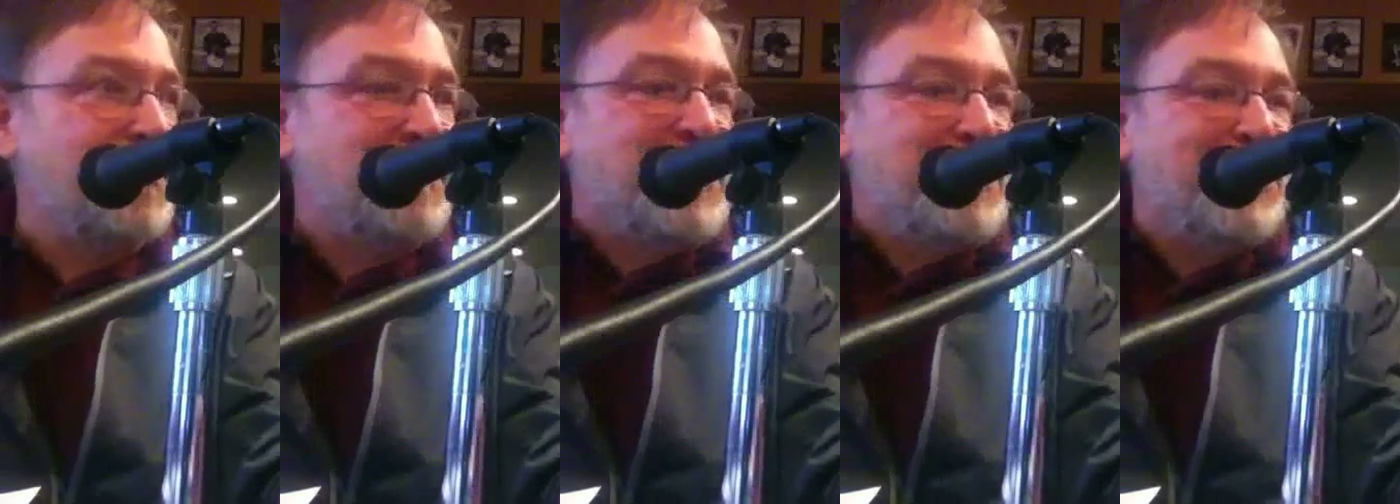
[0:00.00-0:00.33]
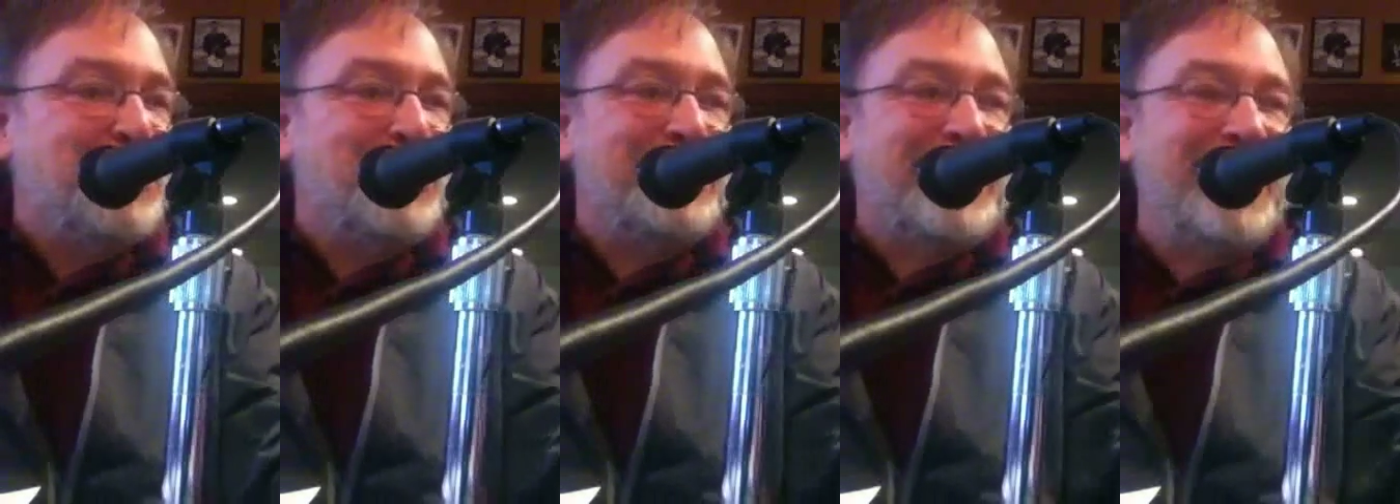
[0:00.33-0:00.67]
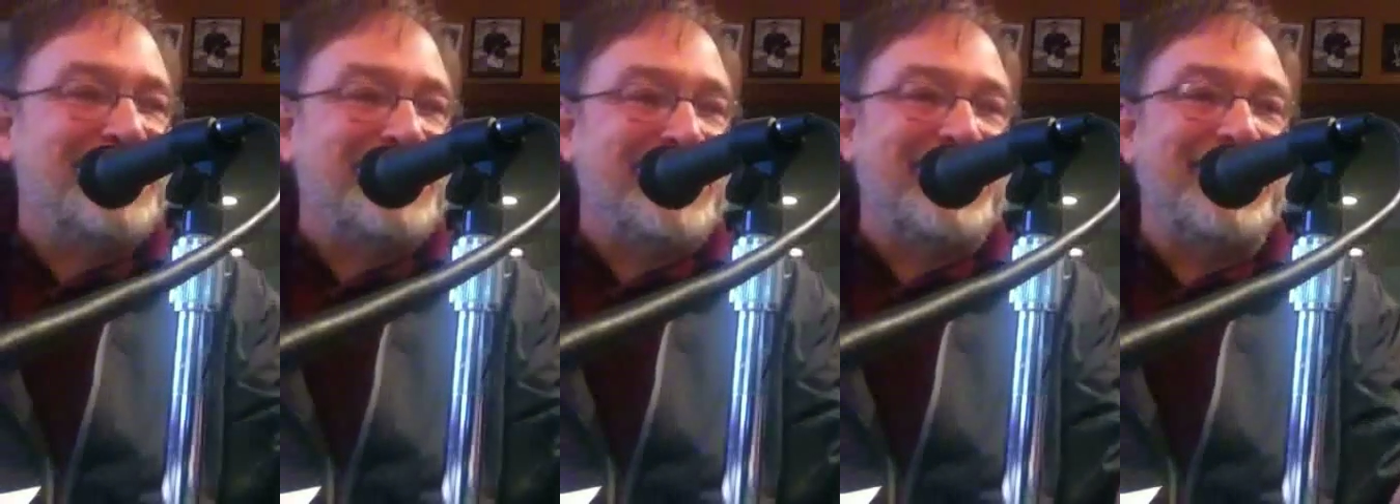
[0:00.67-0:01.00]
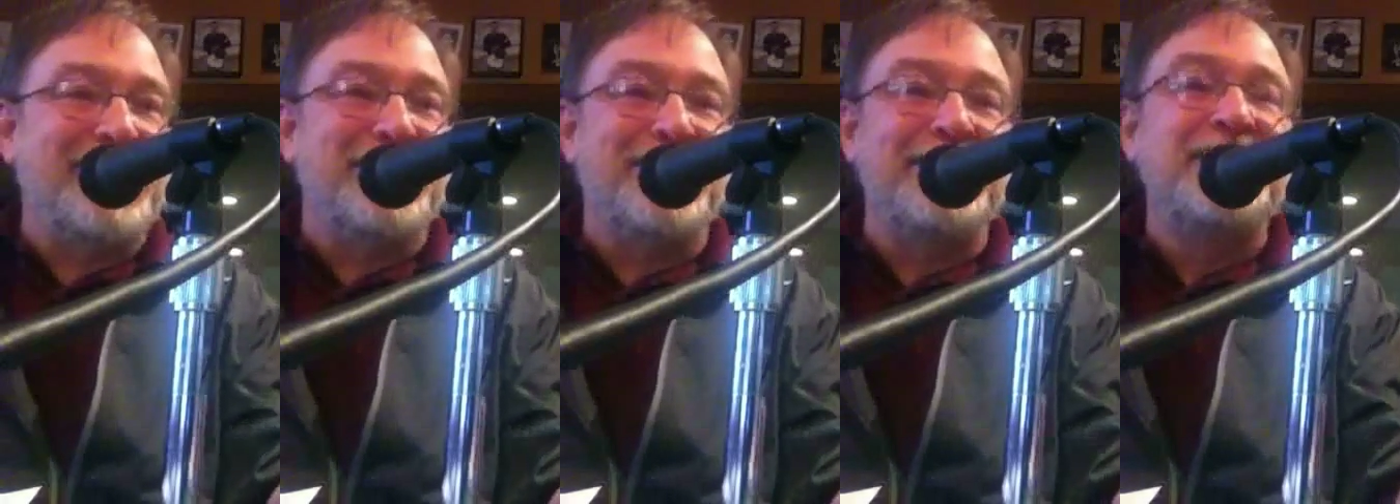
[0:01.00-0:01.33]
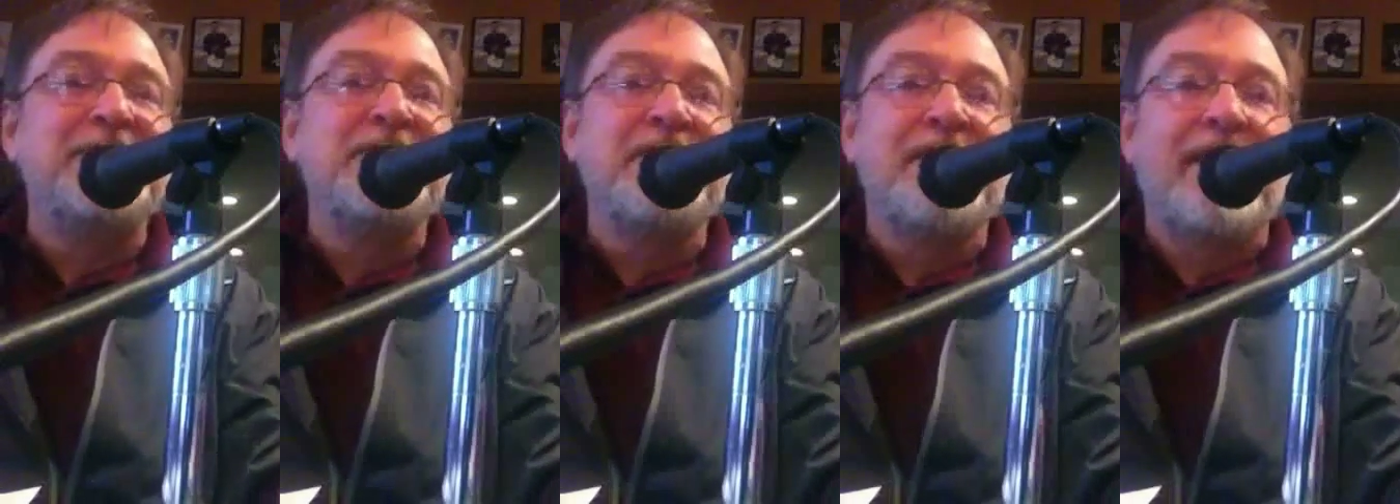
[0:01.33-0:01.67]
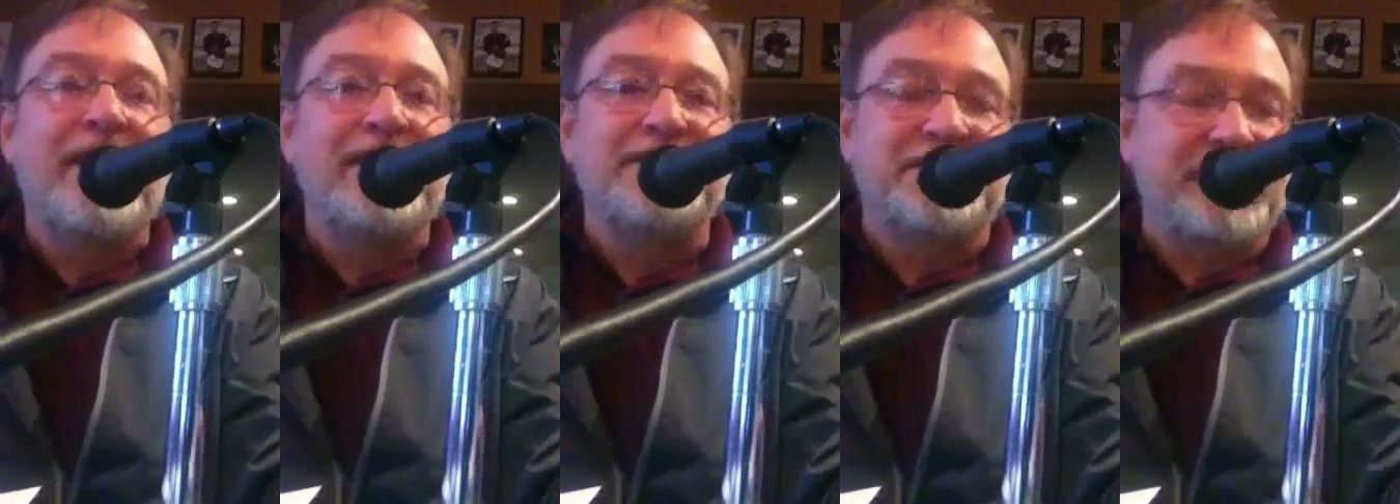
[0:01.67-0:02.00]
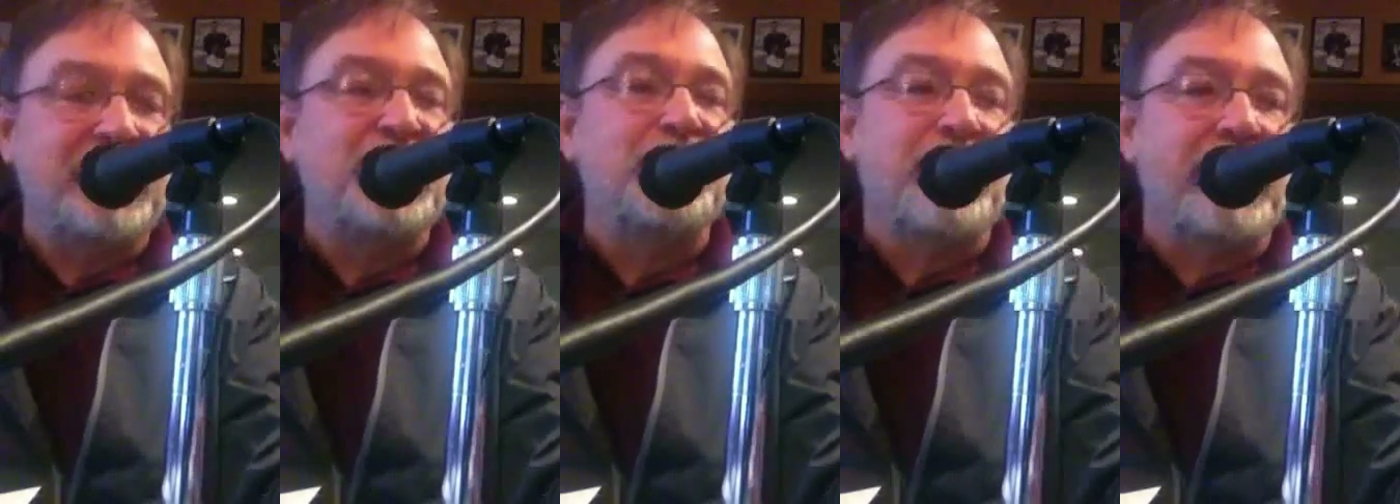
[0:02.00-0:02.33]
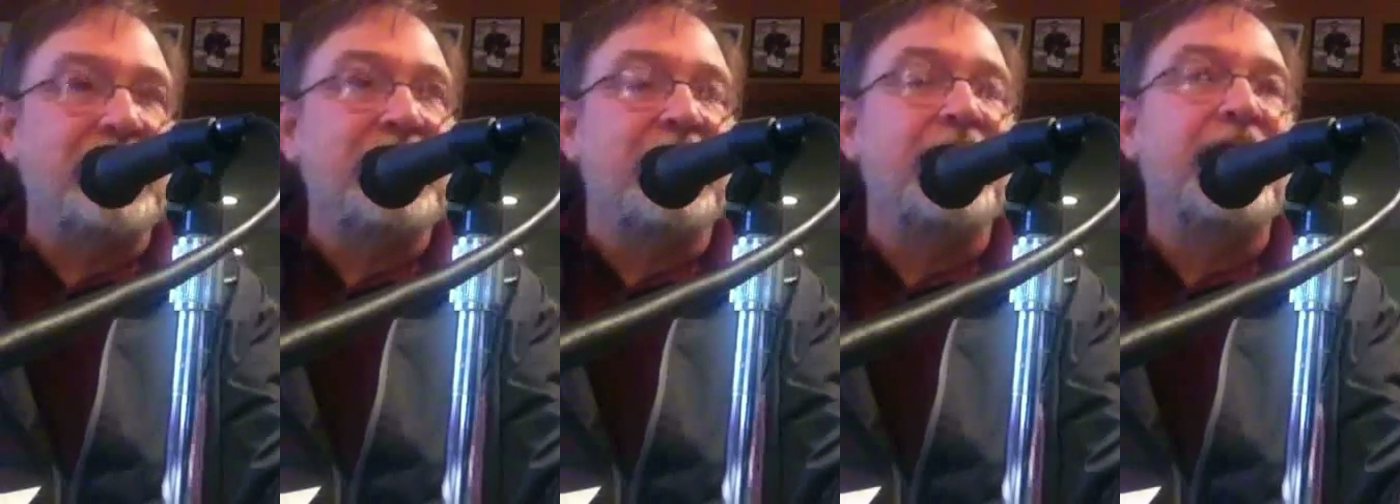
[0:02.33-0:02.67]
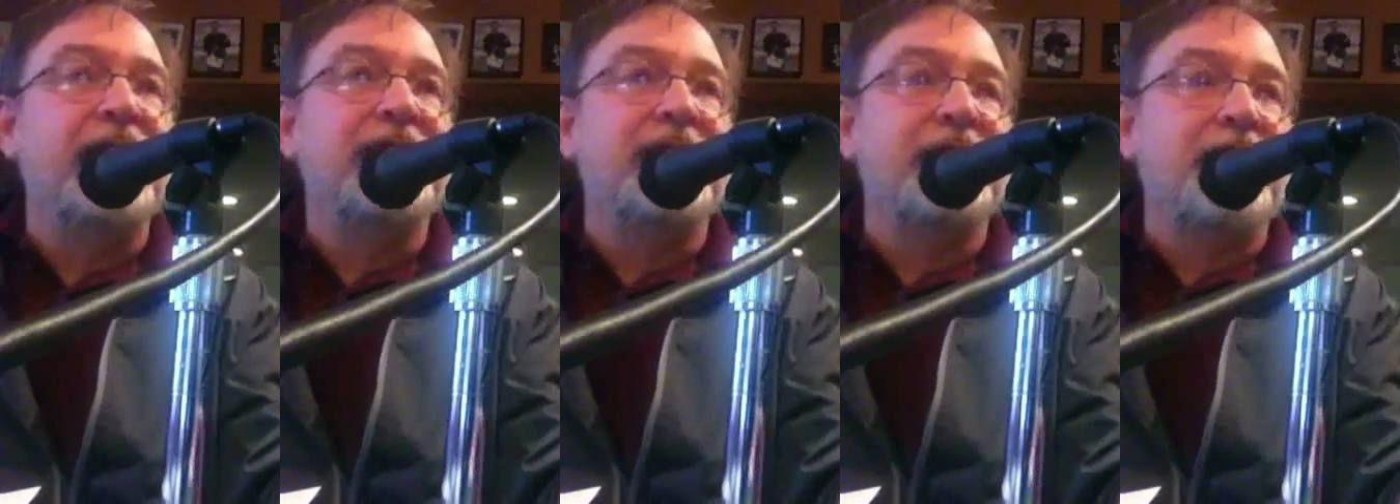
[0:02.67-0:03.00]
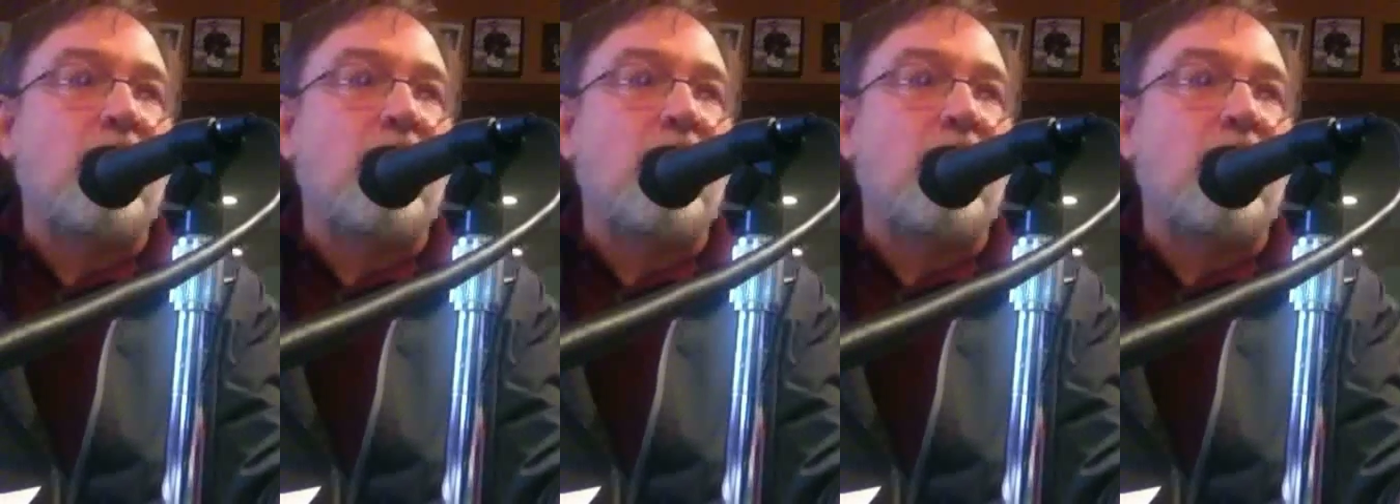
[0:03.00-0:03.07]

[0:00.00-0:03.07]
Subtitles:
People would get together and celebrate, and